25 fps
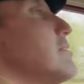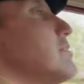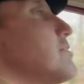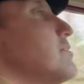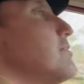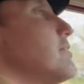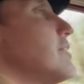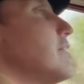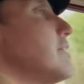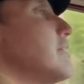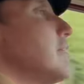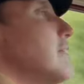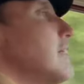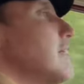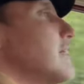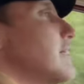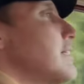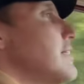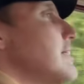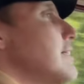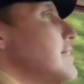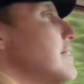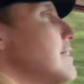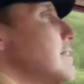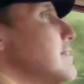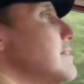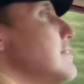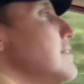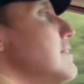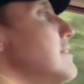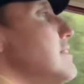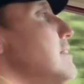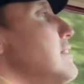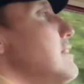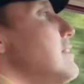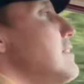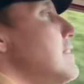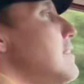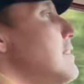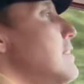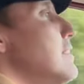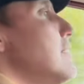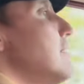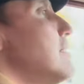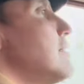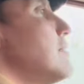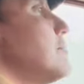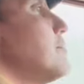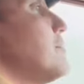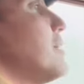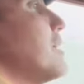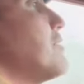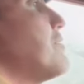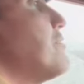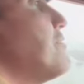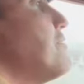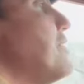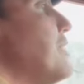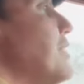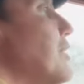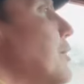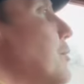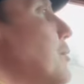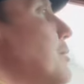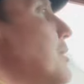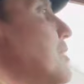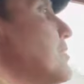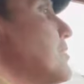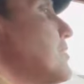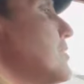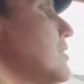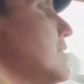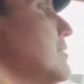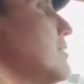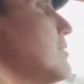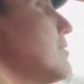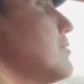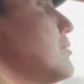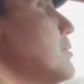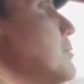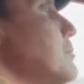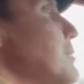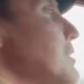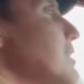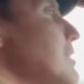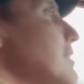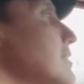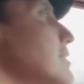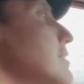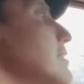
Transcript: very lucky that my fear was that it would be